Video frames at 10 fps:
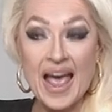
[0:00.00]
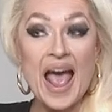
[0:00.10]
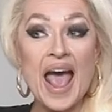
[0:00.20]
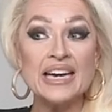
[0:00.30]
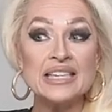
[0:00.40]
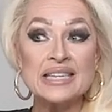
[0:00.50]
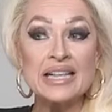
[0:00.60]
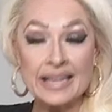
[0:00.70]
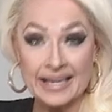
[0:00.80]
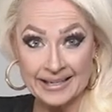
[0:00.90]
and it's
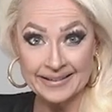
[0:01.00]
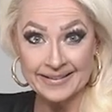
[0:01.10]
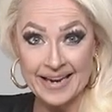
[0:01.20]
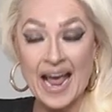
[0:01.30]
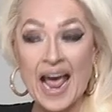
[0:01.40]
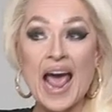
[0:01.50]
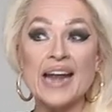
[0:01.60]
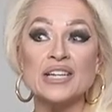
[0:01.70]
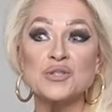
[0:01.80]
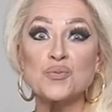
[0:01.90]
clean.
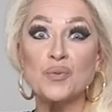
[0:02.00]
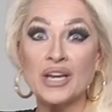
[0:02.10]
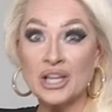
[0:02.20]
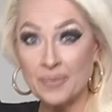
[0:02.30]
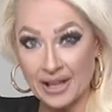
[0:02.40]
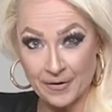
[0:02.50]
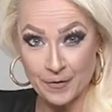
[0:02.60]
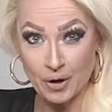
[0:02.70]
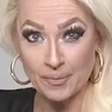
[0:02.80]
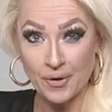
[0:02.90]
And it's really, really
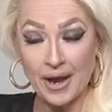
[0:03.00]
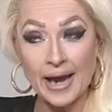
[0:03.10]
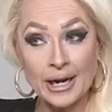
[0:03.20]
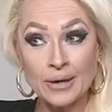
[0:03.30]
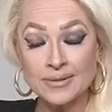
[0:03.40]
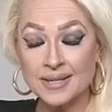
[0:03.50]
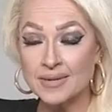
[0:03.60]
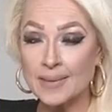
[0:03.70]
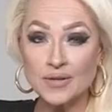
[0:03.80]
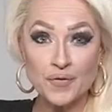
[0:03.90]
affordable. I know
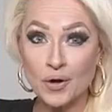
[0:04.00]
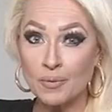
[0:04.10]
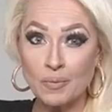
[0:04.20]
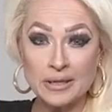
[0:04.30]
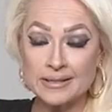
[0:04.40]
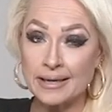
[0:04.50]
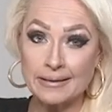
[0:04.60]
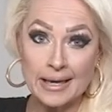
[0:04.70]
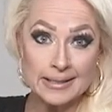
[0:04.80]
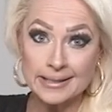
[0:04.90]
sometimes affordable means ten
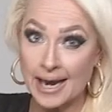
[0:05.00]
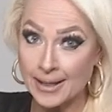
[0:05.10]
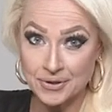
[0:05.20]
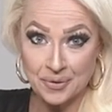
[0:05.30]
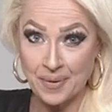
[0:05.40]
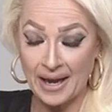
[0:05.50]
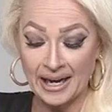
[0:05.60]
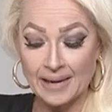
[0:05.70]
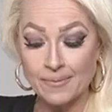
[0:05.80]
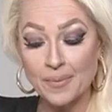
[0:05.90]
thousand dollars in
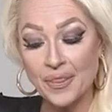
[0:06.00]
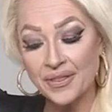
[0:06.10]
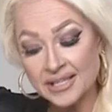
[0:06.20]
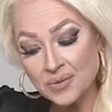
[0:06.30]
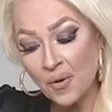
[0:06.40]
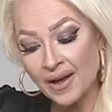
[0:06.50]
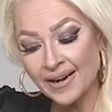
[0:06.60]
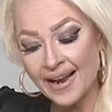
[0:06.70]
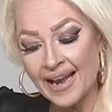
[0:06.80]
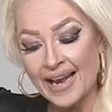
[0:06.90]
Paraíba, but this
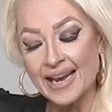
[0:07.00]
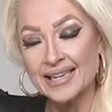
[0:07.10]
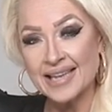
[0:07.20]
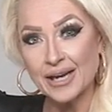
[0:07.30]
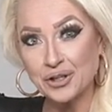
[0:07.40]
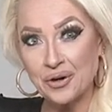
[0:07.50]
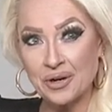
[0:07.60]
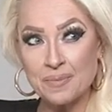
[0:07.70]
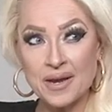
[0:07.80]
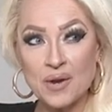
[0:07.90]
one is actually
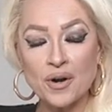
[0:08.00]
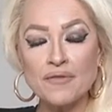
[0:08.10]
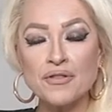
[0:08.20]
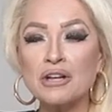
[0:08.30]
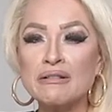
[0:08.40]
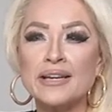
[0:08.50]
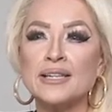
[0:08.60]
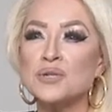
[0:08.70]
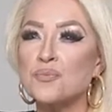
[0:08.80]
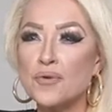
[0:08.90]
going to be one of the
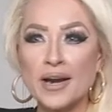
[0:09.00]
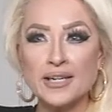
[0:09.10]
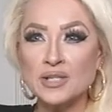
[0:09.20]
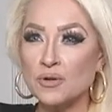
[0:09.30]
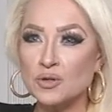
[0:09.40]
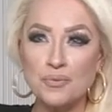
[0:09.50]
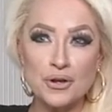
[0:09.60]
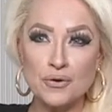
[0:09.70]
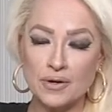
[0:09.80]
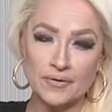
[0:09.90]
cleanest, brightest, most
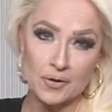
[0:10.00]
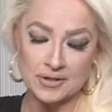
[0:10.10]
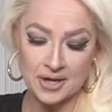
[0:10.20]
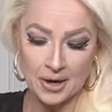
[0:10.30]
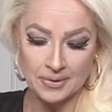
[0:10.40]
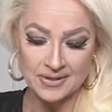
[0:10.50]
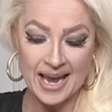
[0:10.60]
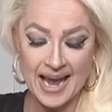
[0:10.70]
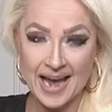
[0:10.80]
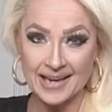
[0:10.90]
beautiful stones.
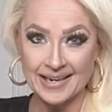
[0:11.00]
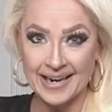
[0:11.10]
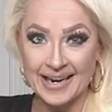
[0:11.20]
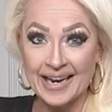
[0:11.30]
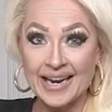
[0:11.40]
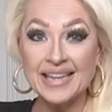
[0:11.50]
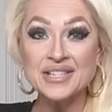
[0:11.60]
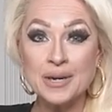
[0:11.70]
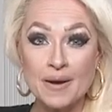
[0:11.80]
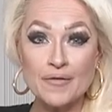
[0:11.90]
And it's
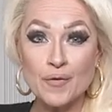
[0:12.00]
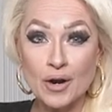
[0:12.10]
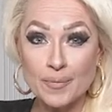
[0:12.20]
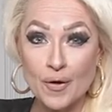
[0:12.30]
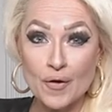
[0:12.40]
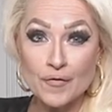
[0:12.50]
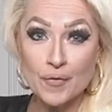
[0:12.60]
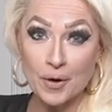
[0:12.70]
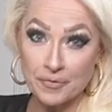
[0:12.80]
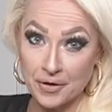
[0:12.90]
going to be affordable
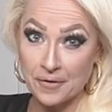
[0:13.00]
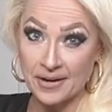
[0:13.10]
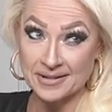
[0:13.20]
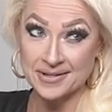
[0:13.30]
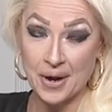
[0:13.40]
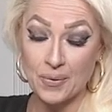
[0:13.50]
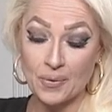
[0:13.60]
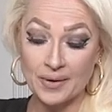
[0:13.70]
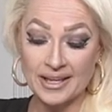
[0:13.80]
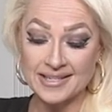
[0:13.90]
for a few of you. So we're
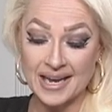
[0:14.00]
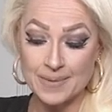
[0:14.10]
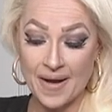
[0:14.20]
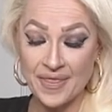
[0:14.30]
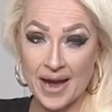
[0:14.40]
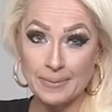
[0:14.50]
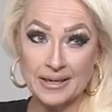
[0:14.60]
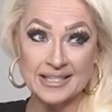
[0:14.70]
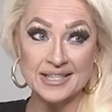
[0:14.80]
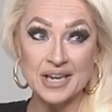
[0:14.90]
really excited about that
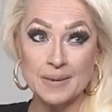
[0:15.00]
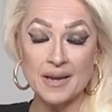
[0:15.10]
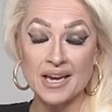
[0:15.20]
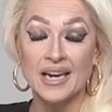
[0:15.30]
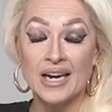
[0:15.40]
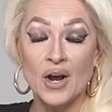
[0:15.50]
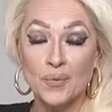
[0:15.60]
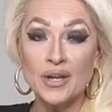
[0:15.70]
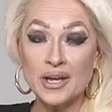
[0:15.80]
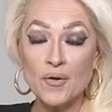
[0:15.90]
because it's going to be
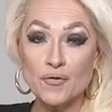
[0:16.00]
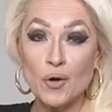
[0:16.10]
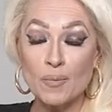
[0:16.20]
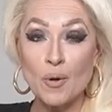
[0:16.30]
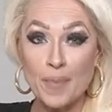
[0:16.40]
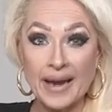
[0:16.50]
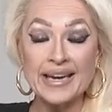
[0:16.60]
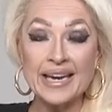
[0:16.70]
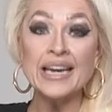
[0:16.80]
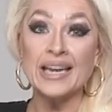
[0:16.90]
really affordable by
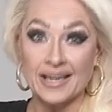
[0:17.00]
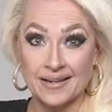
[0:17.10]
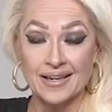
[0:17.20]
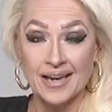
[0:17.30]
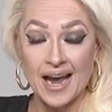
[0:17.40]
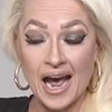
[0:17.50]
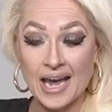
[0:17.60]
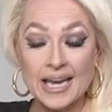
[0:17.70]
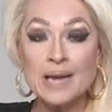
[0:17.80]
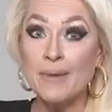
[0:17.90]
any Uh,
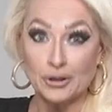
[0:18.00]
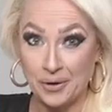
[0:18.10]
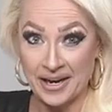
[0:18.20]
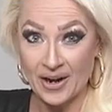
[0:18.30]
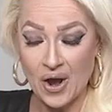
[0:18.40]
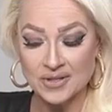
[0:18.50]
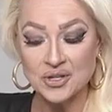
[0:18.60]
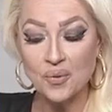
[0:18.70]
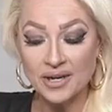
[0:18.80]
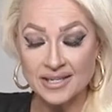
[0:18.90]
any metric at all.
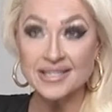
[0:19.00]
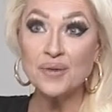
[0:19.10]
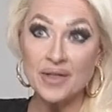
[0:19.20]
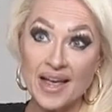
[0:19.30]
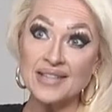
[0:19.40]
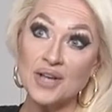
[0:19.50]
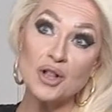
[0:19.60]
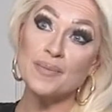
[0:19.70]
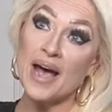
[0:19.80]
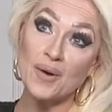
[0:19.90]
So we're going to see what that's all
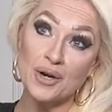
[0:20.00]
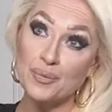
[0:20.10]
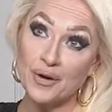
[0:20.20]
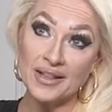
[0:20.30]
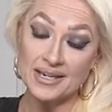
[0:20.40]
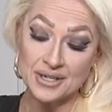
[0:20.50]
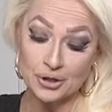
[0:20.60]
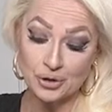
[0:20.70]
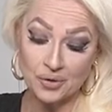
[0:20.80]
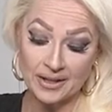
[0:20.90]
about. We're going to bring that to you
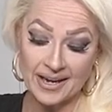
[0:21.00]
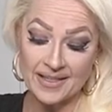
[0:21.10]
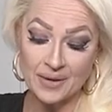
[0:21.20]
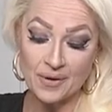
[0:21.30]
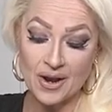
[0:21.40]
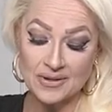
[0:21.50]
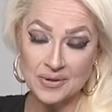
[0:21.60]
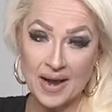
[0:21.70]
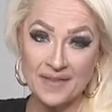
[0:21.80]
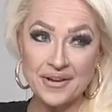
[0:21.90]
shortly. And then we also
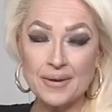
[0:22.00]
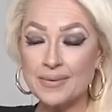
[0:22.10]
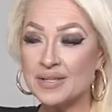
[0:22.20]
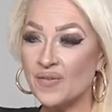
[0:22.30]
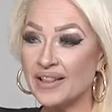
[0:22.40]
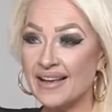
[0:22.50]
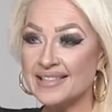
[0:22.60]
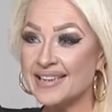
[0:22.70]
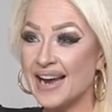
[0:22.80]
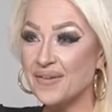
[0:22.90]
have, you know what was fun
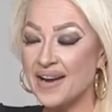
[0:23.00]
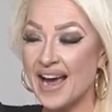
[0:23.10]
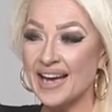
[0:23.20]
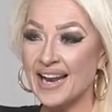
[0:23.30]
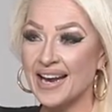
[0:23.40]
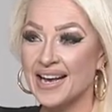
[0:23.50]
last night? We had a